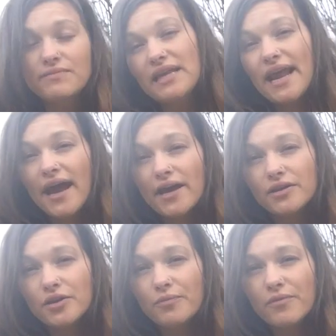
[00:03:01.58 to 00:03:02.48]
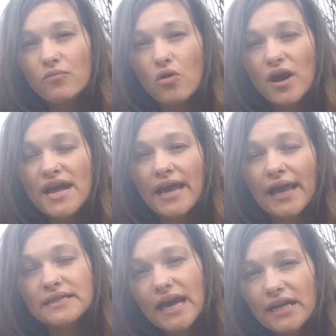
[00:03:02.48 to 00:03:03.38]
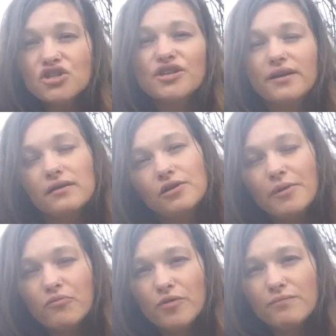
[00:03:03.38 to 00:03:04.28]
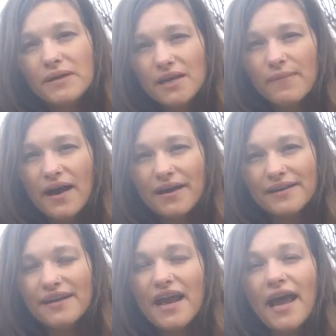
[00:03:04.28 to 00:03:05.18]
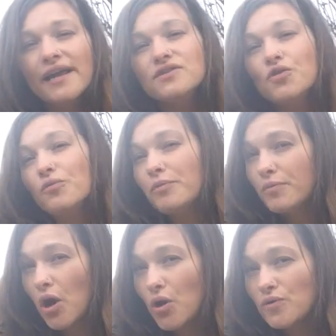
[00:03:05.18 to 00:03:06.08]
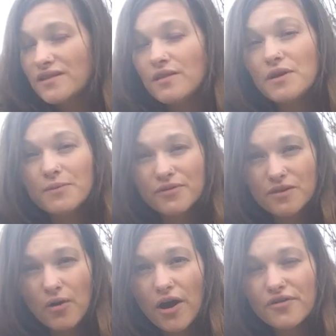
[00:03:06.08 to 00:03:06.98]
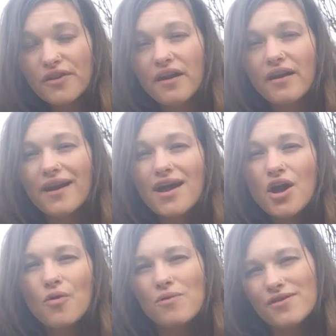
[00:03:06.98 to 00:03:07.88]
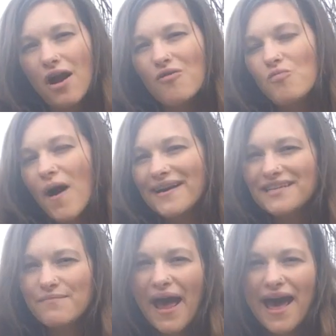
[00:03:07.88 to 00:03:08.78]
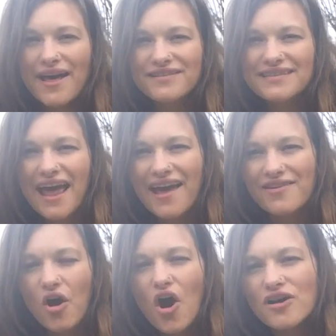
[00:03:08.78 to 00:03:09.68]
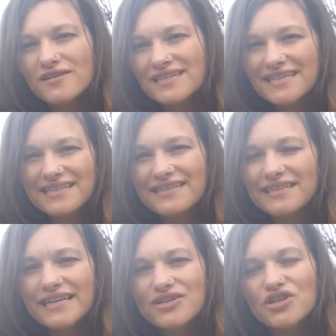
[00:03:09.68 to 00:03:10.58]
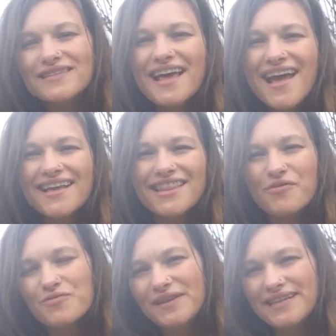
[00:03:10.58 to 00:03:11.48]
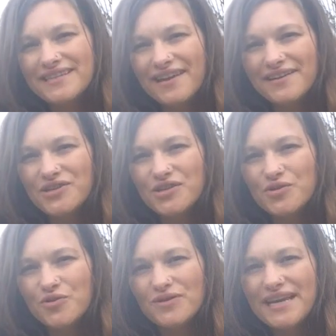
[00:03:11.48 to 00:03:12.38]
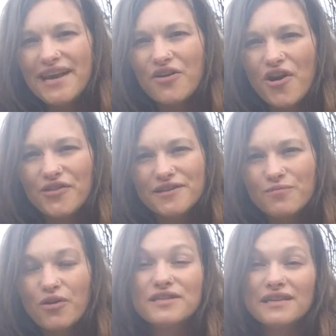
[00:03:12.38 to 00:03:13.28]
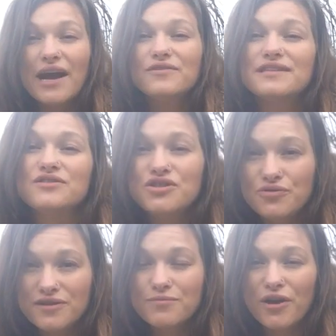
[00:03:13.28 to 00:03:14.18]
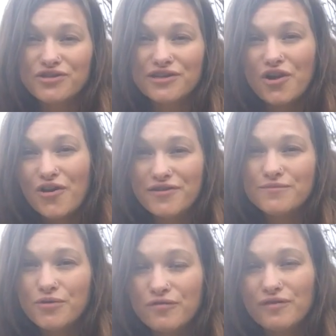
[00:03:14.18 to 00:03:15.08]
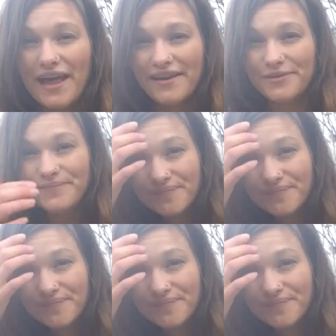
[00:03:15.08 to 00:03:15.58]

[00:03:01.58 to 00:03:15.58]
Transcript: something that had a little bit more intention and a little bit more meaning behind it. And so when we proposed the People's Apothecary with our winding paths and art installations, they were really excited to take on this, or to allow us to do this project on this beautiful land.